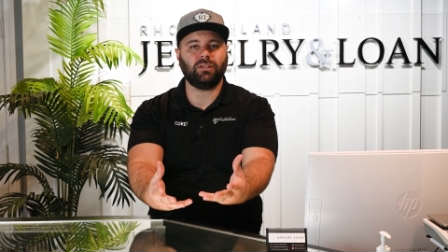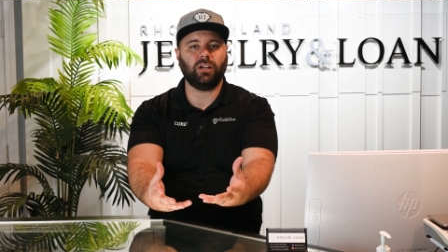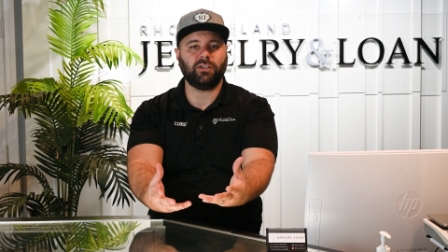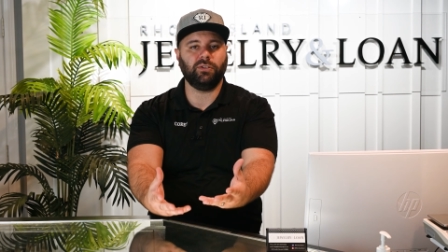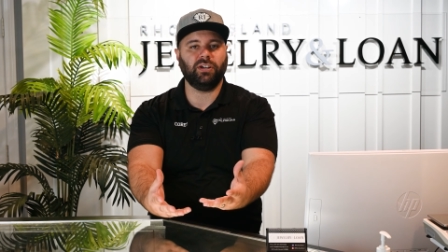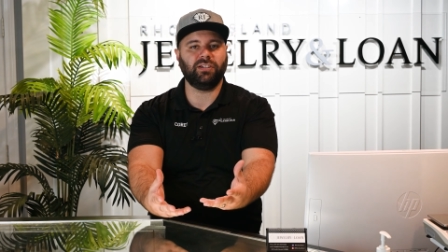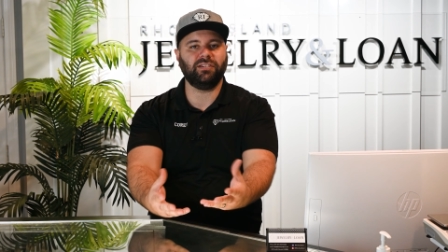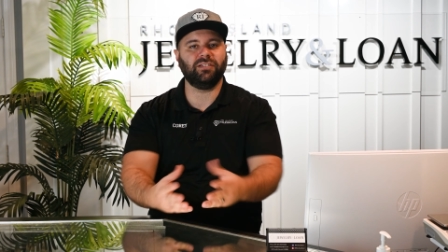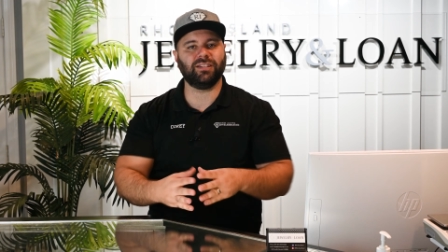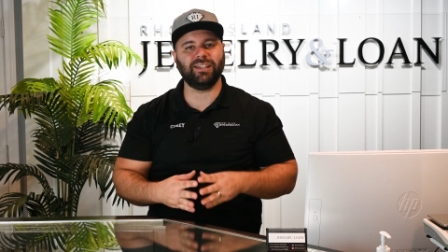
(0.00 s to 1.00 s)
a lot going on
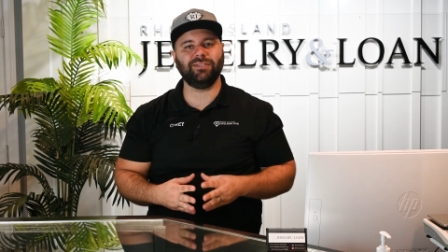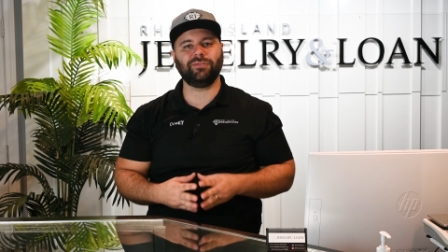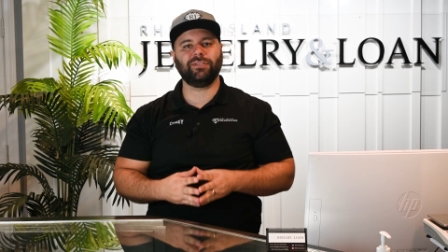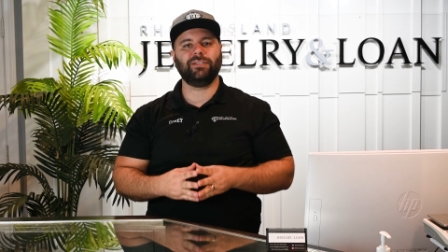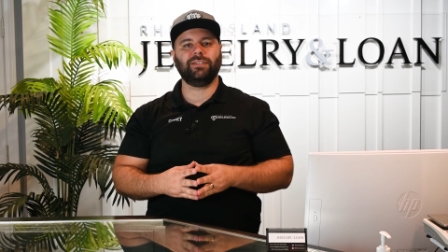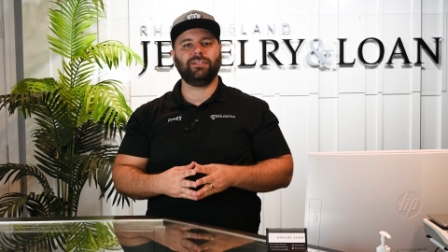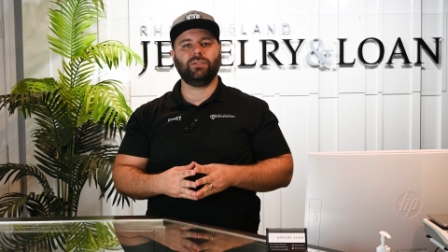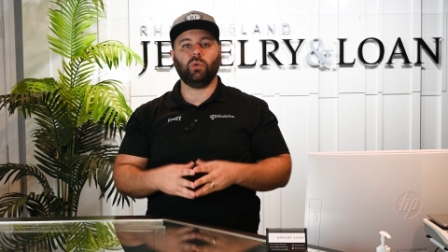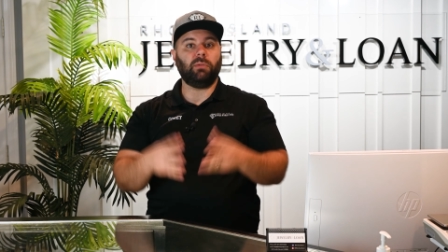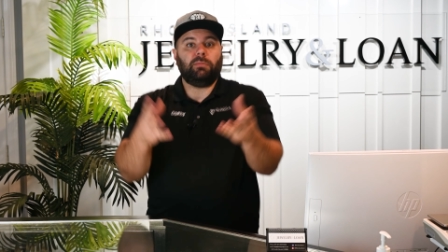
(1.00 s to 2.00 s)
in her life,
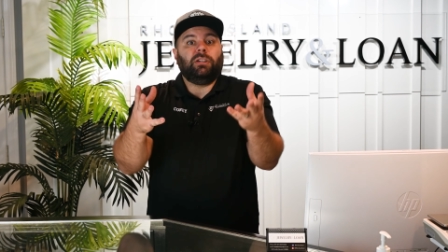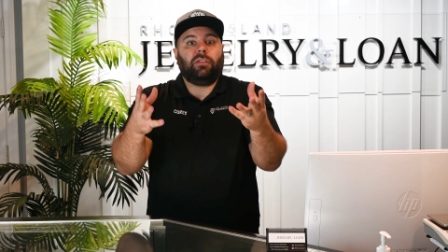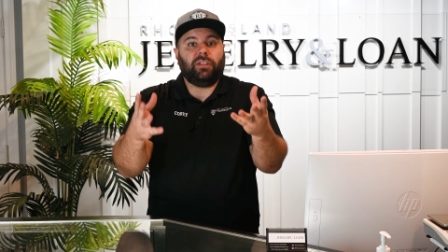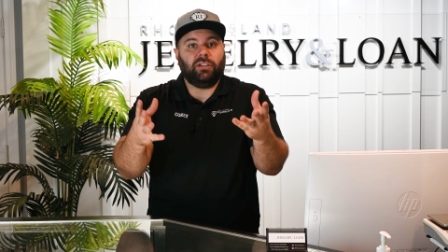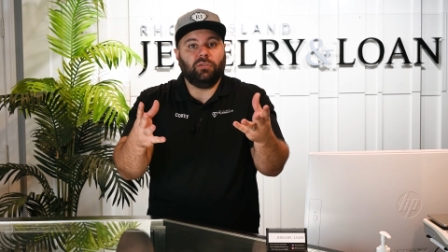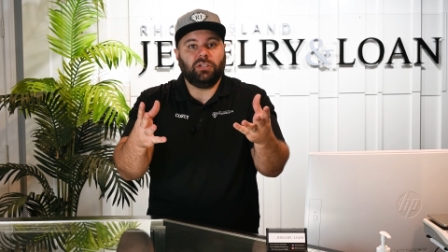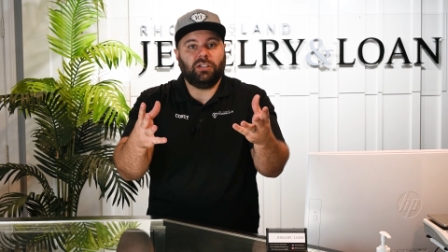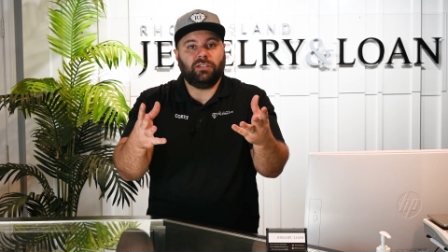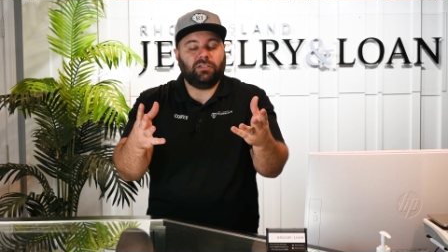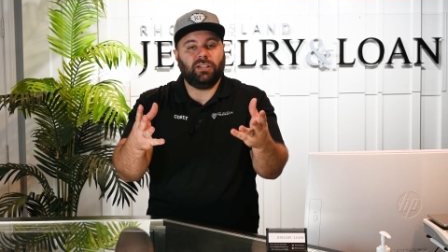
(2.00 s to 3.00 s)
or maybe nothing going
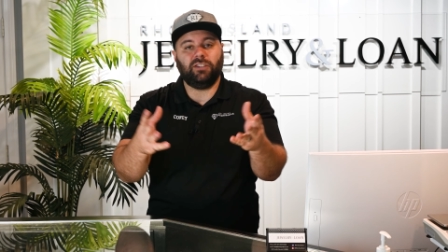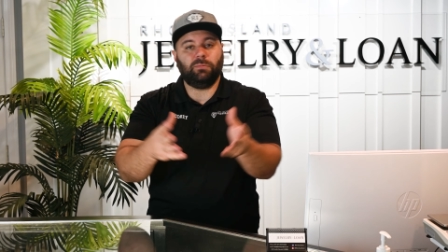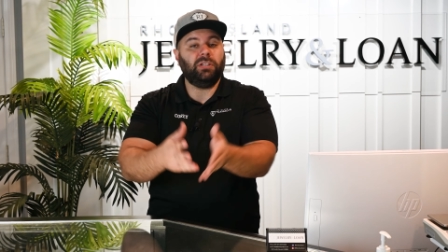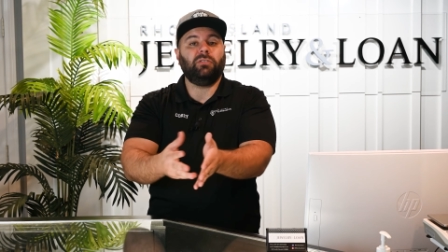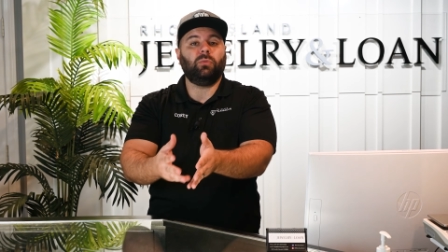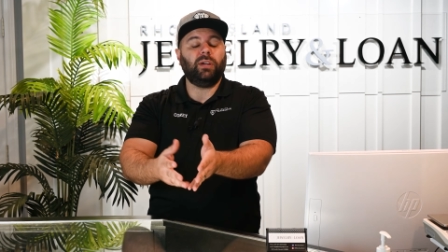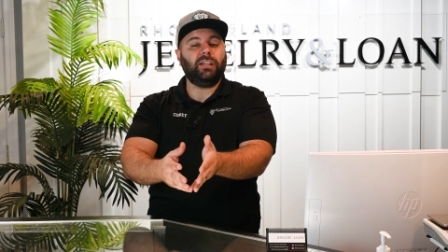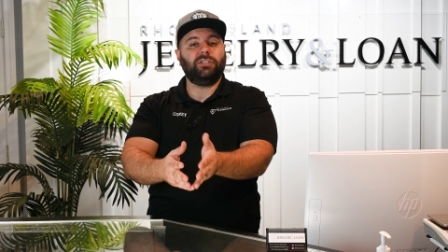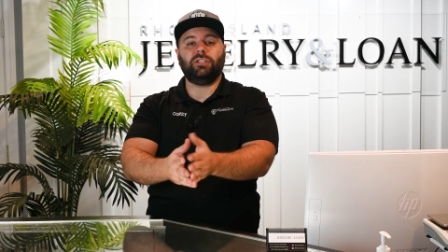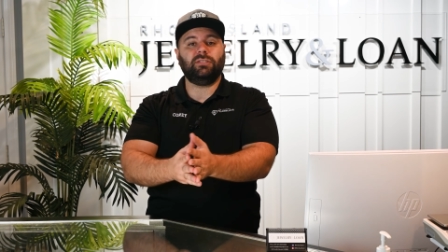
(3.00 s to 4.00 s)
on in her life, but either
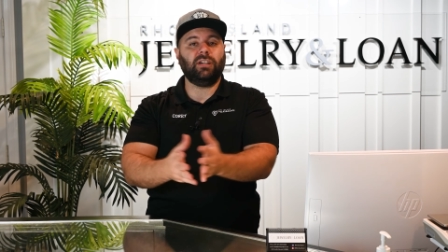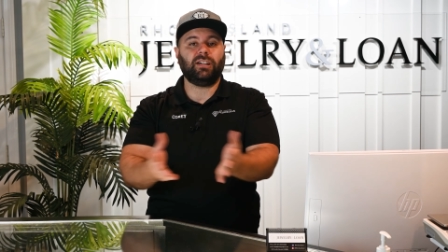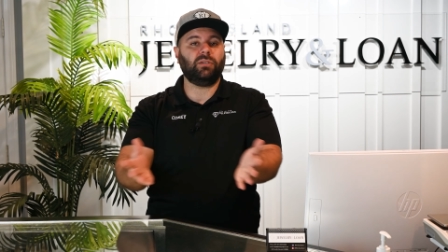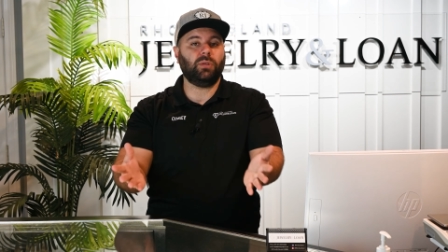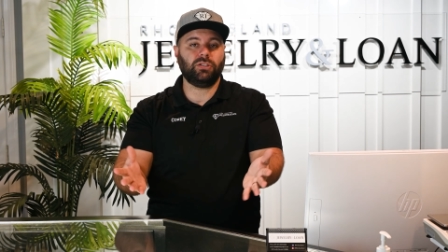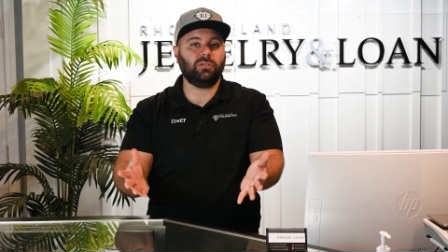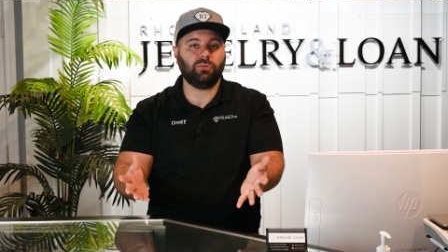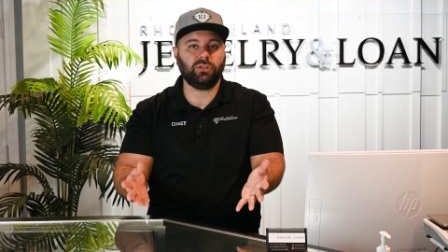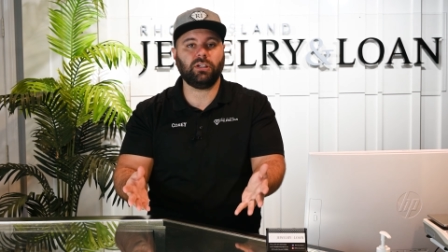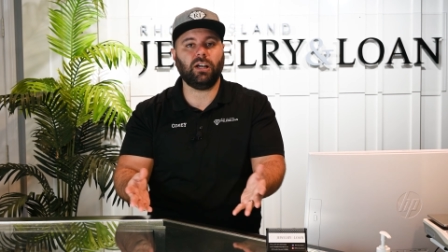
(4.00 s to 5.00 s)
way, she's not going to want
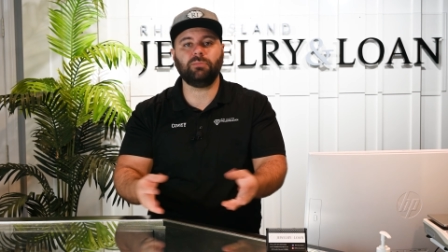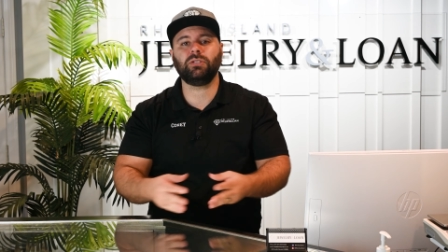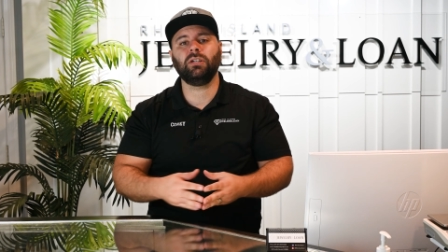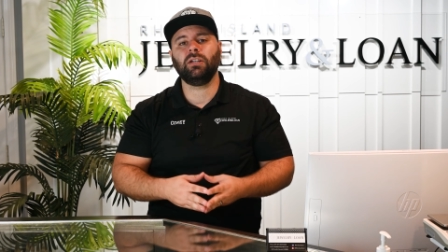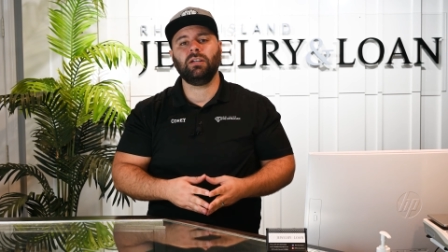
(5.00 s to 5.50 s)
trouble with the cops.